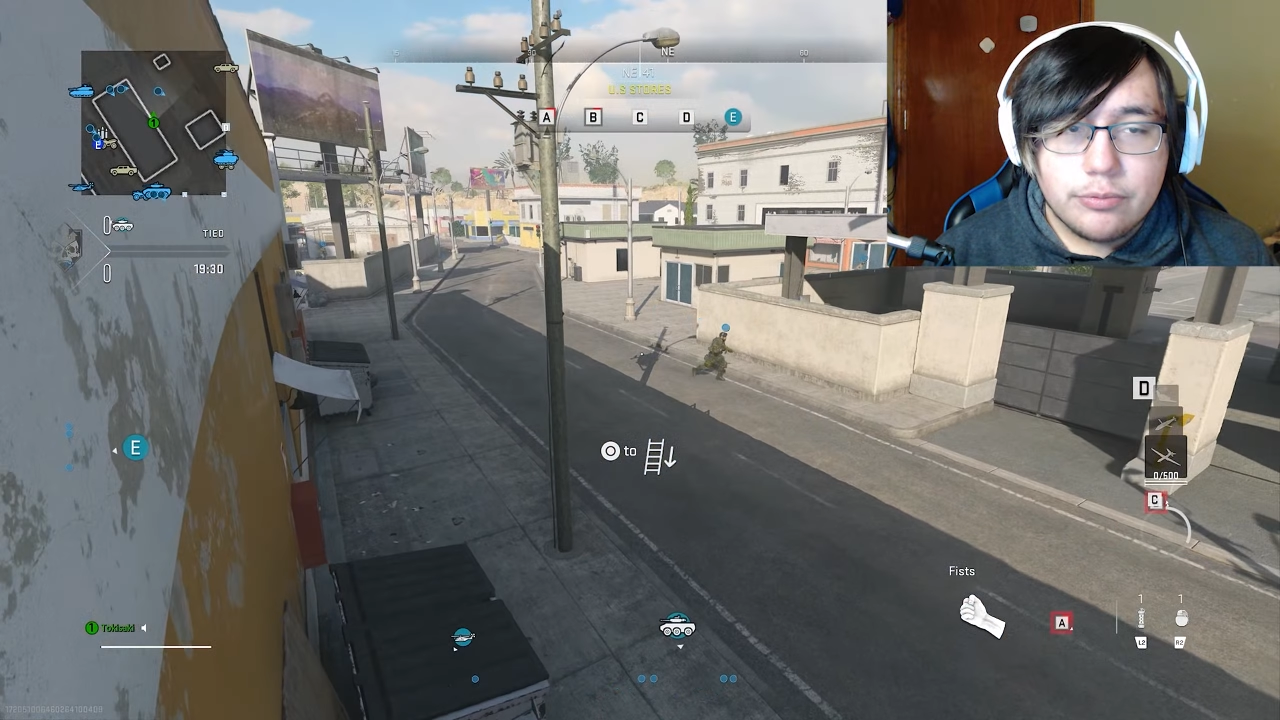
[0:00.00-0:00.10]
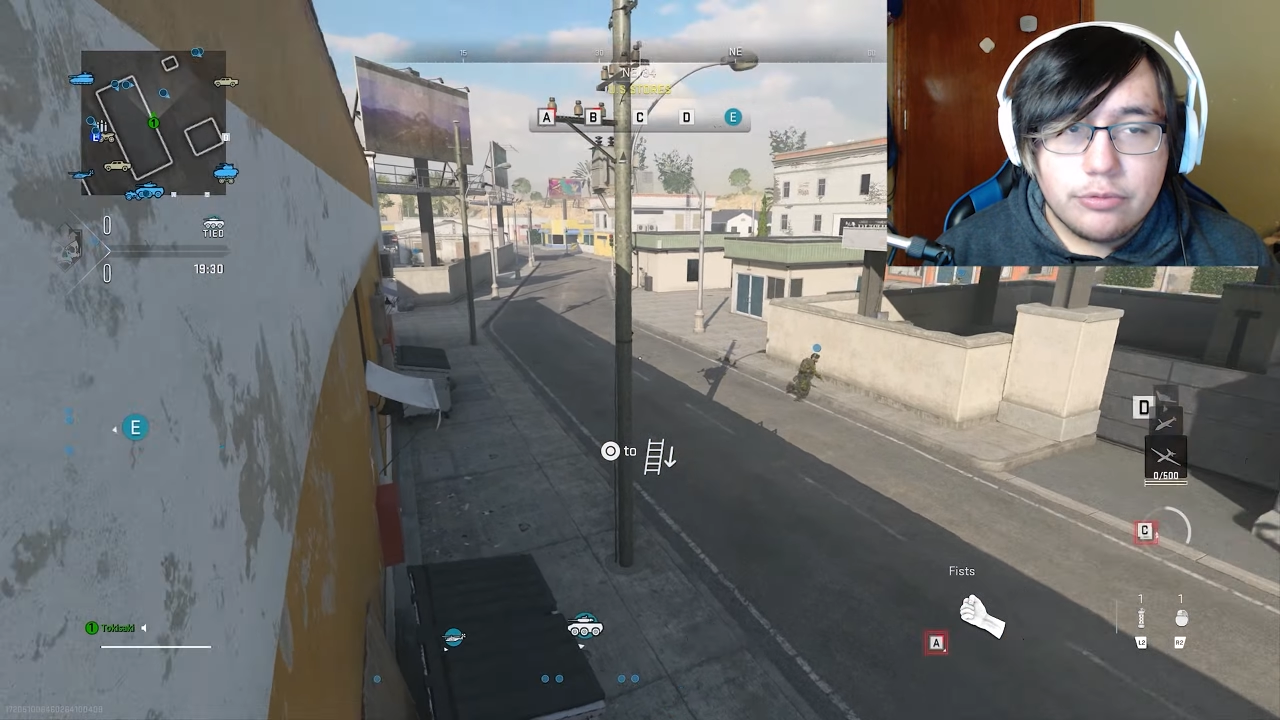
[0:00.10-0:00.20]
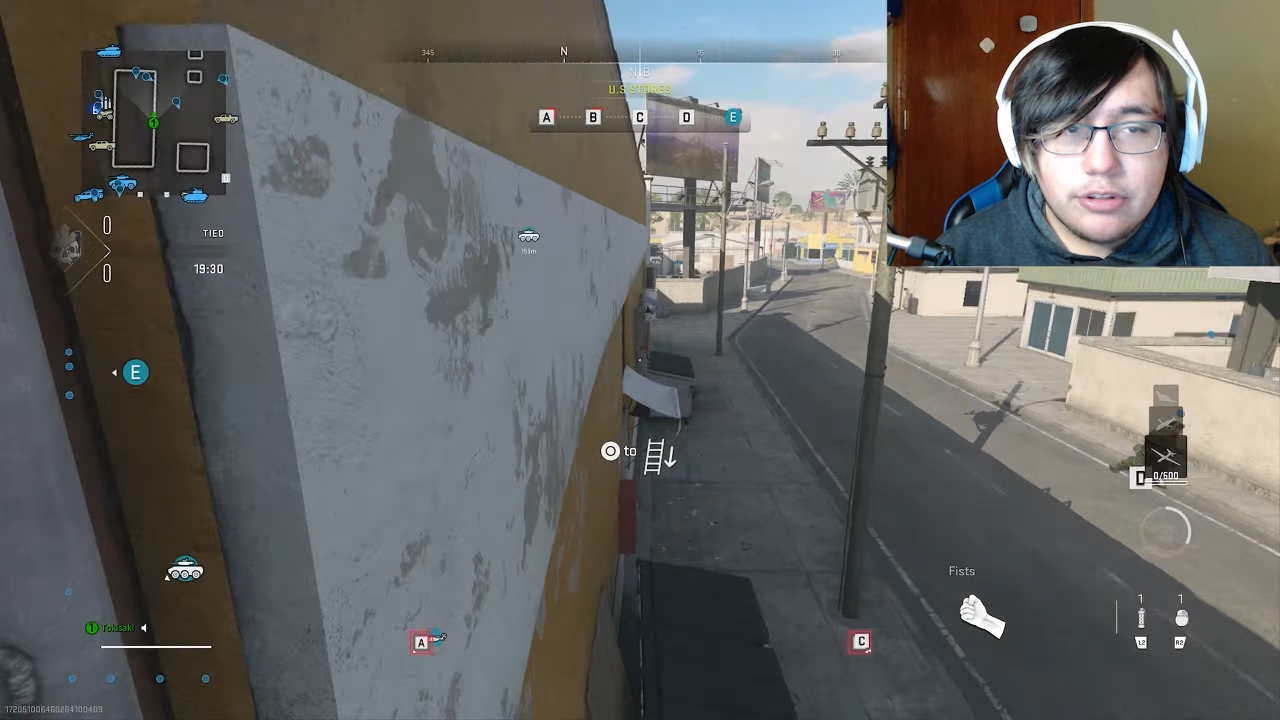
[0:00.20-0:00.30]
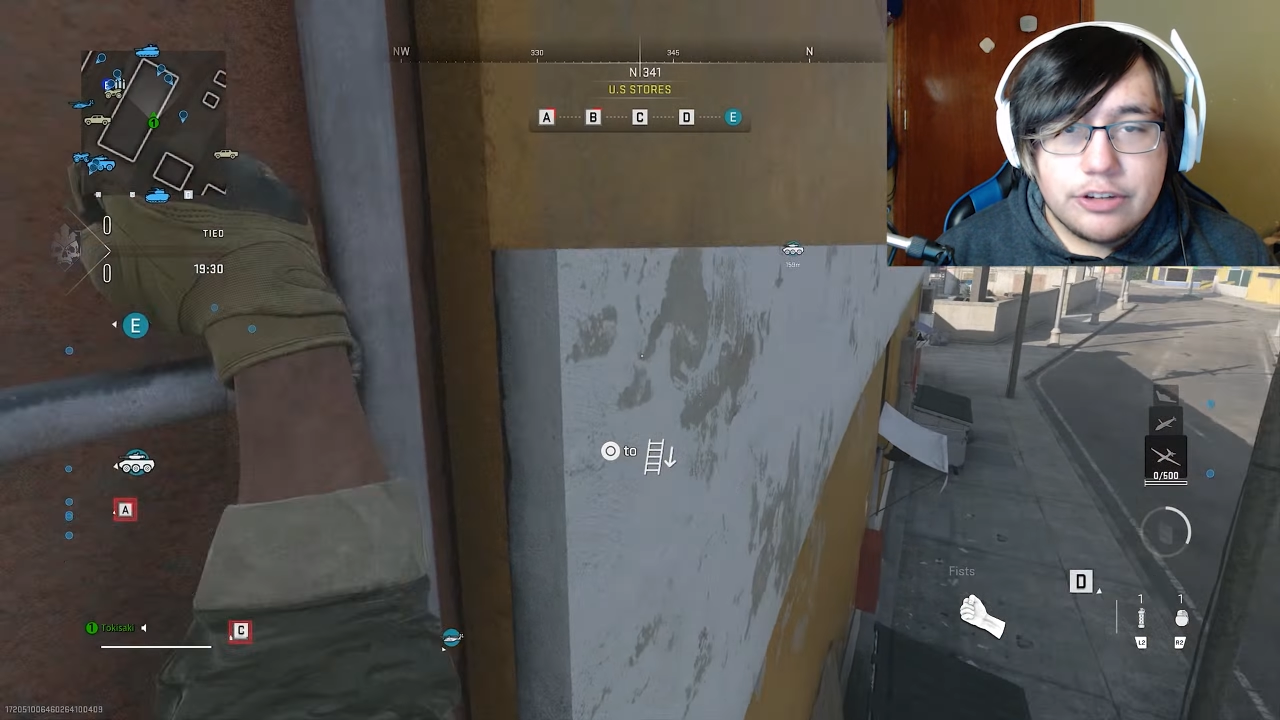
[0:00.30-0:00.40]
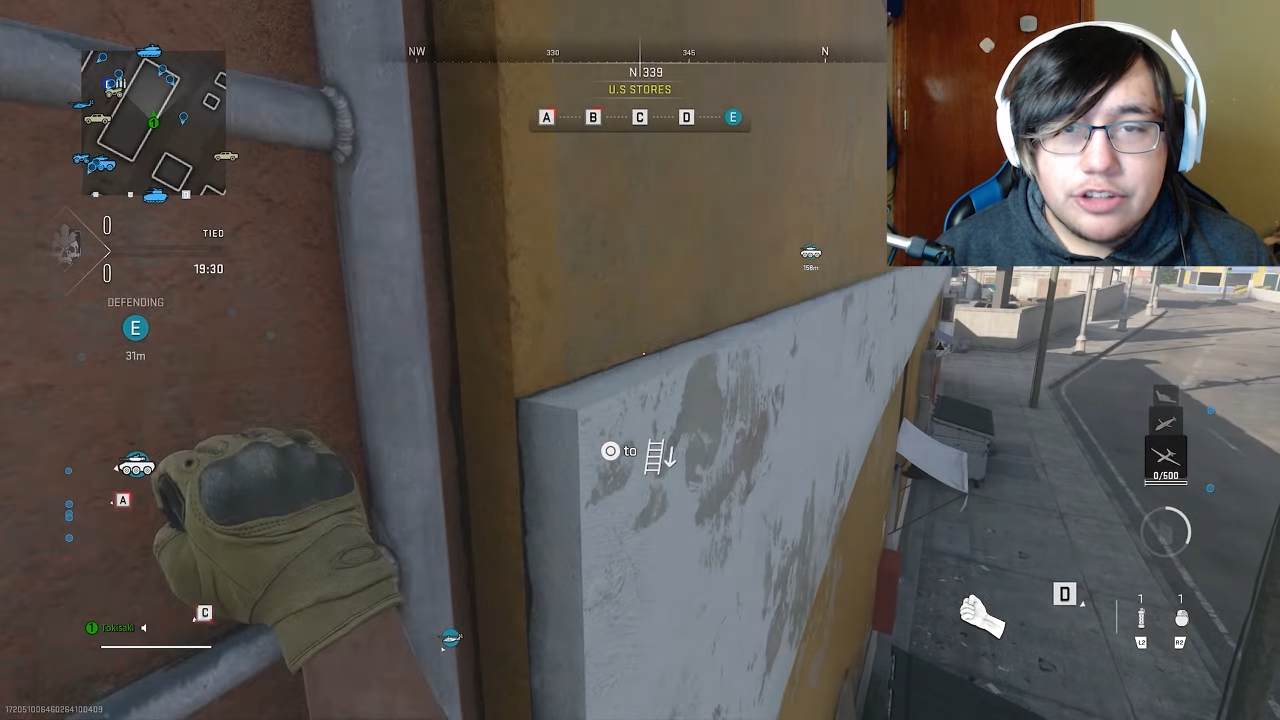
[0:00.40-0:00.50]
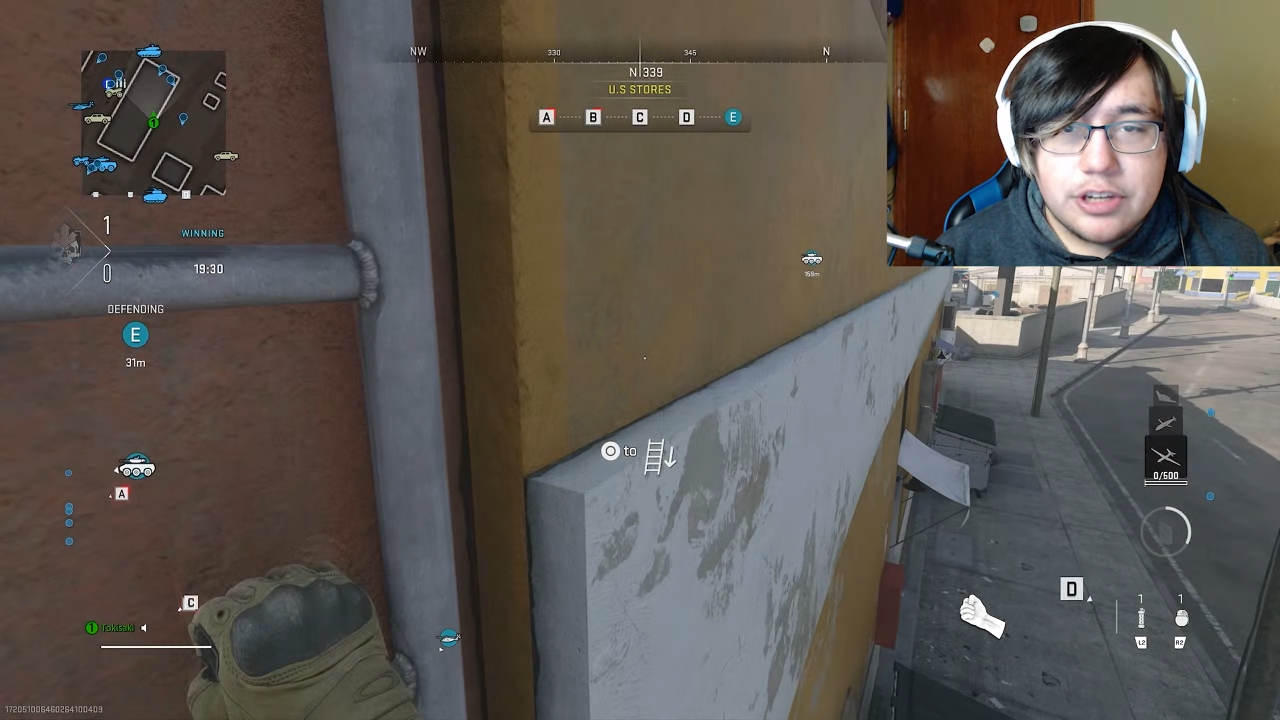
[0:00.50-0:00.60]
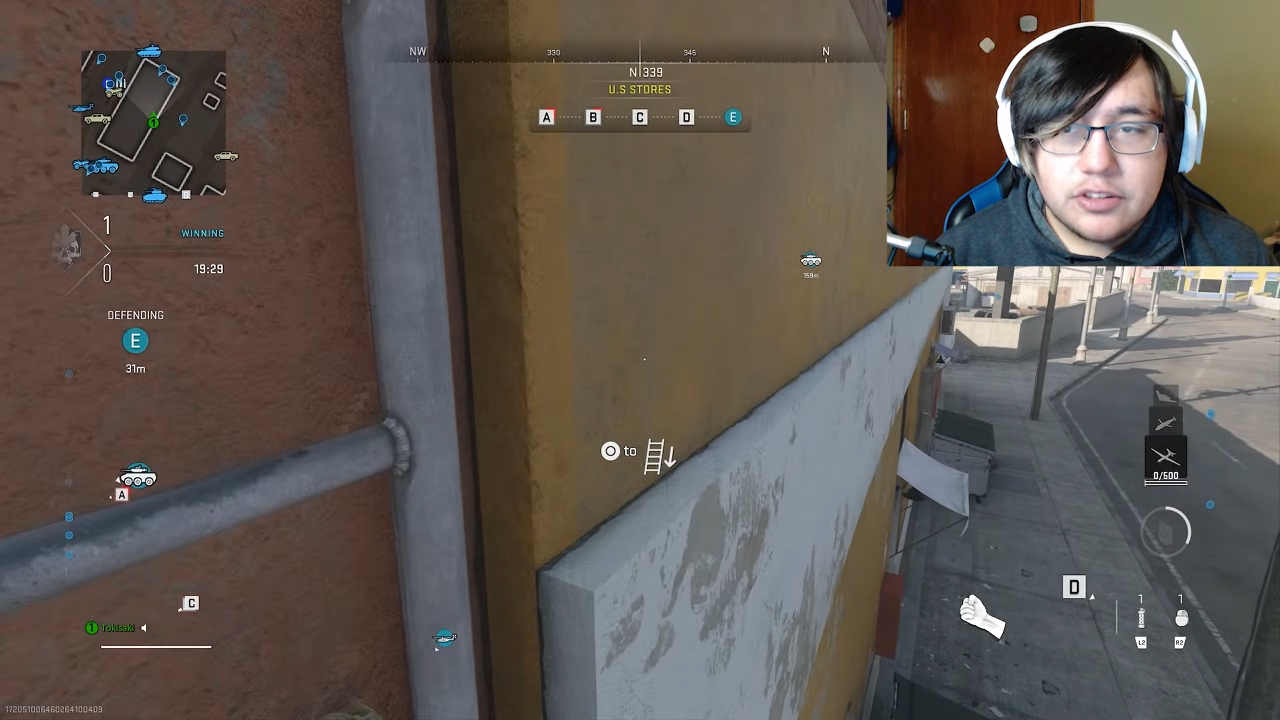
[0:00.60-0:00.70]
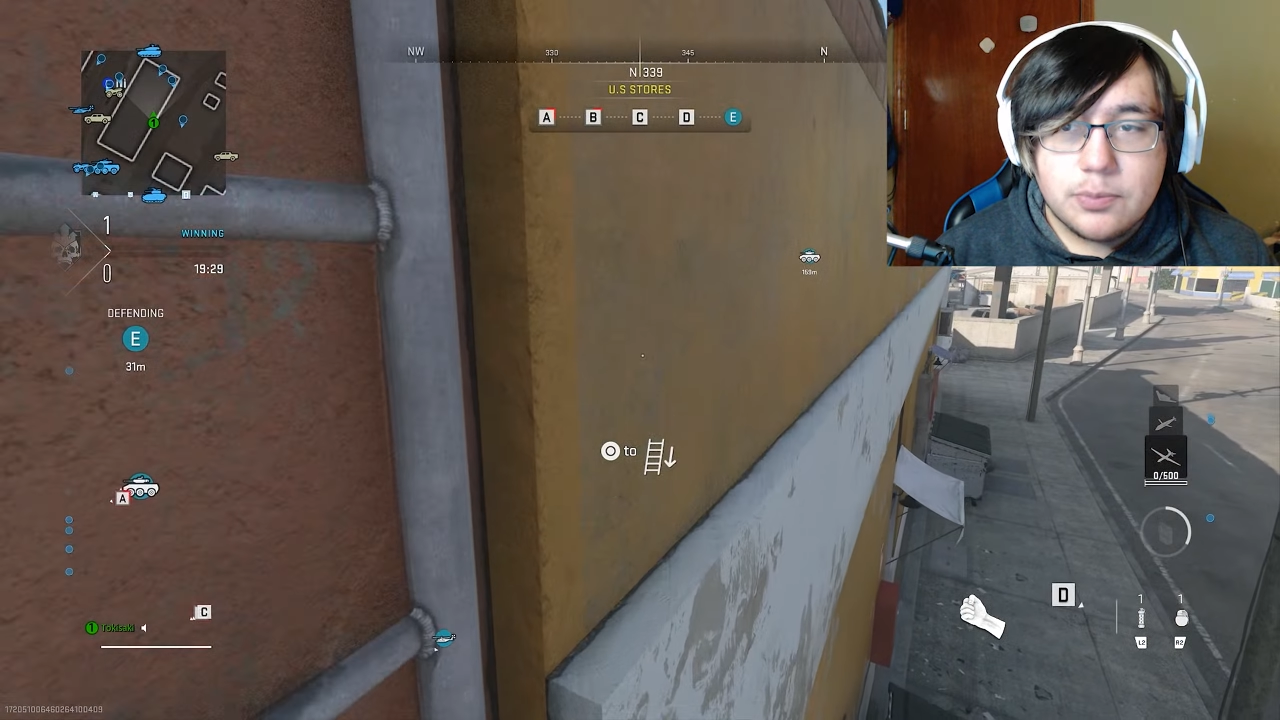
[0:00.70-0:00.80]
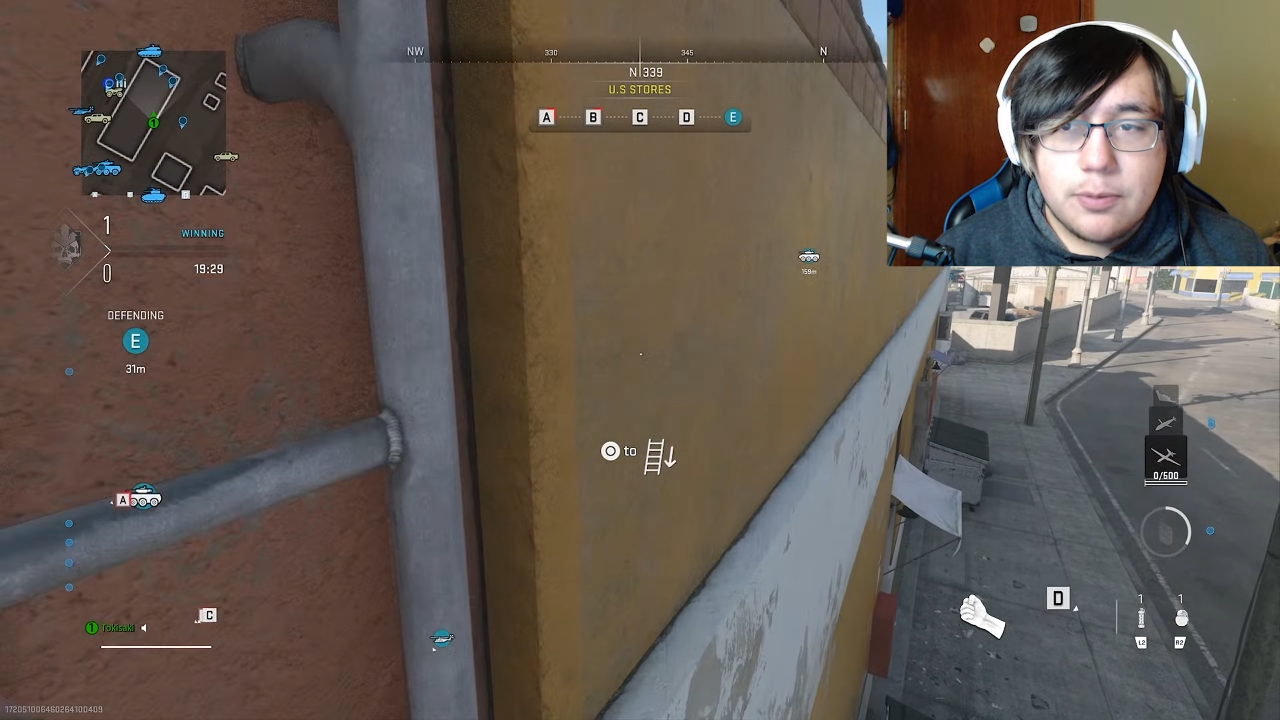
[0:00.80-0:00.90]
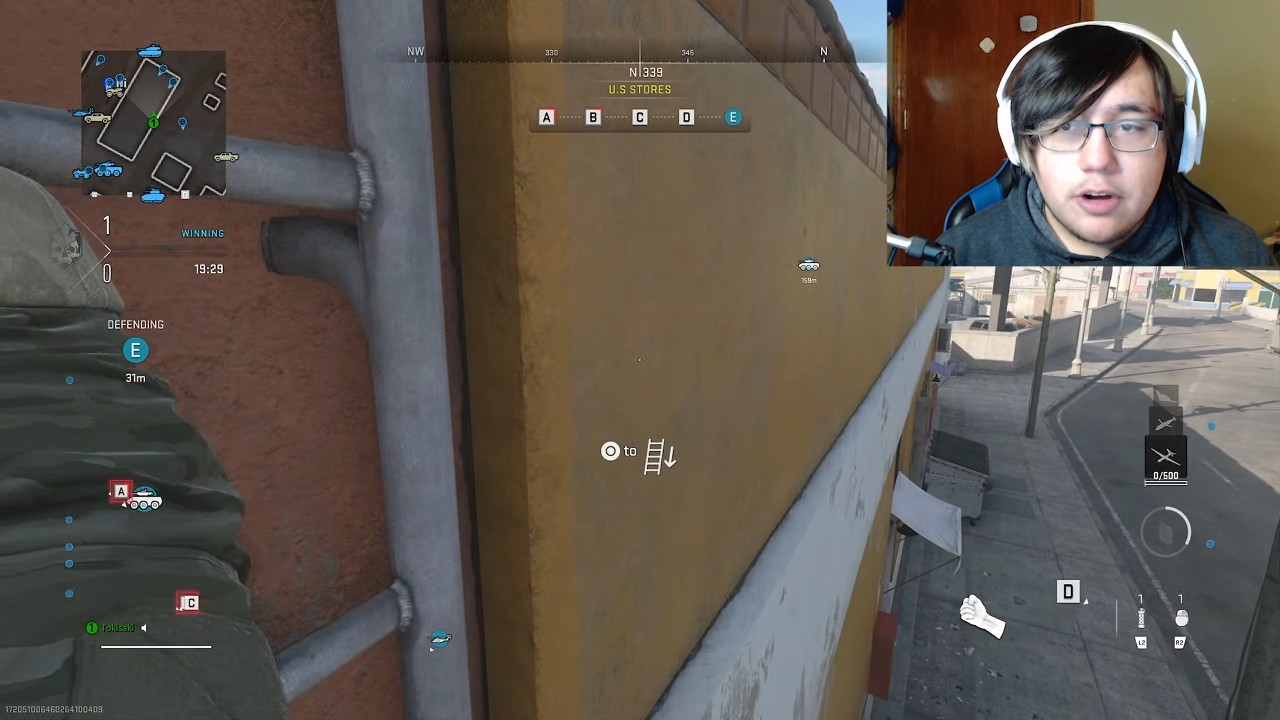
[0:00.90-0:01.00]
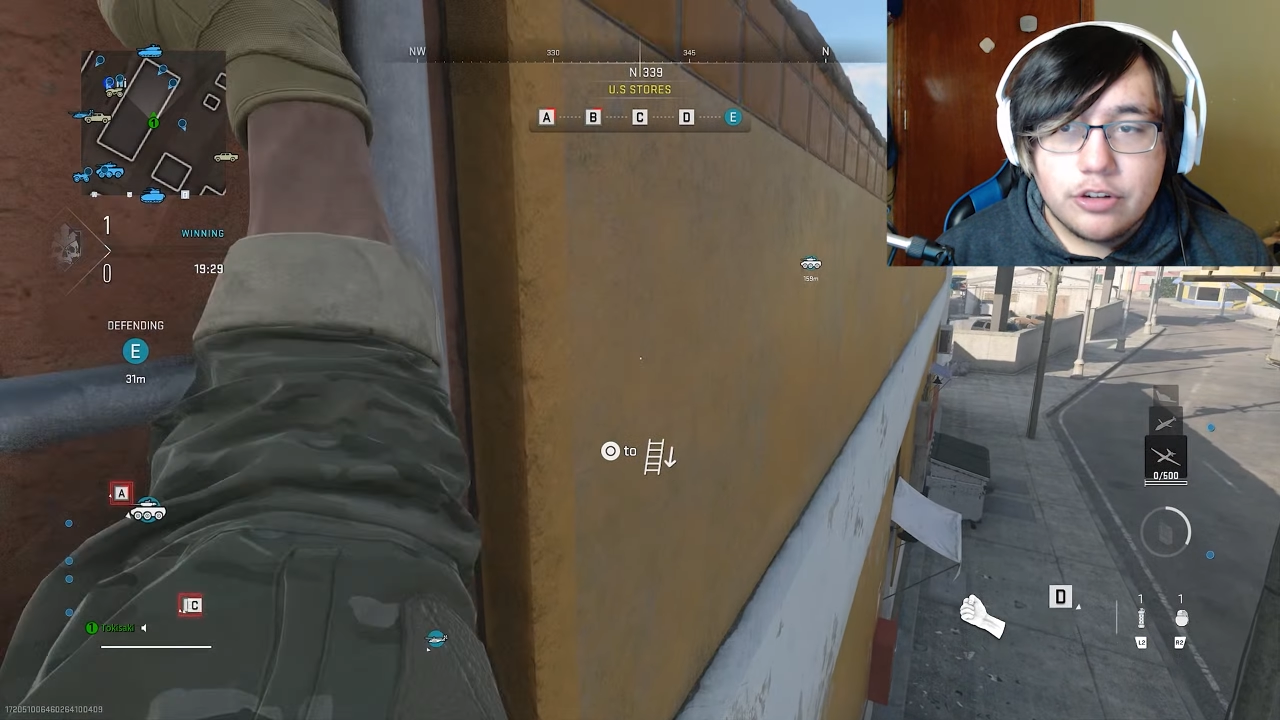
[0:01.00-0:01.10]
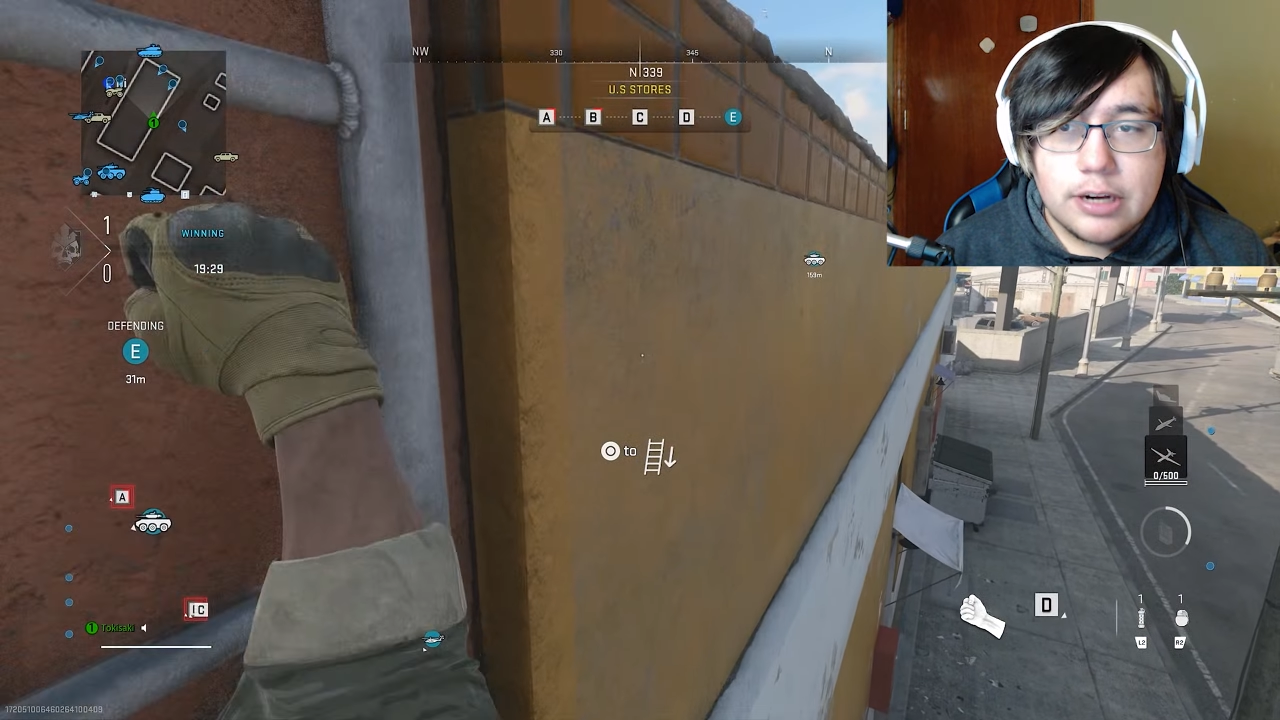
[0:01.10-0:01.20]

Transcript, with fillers: legit spawn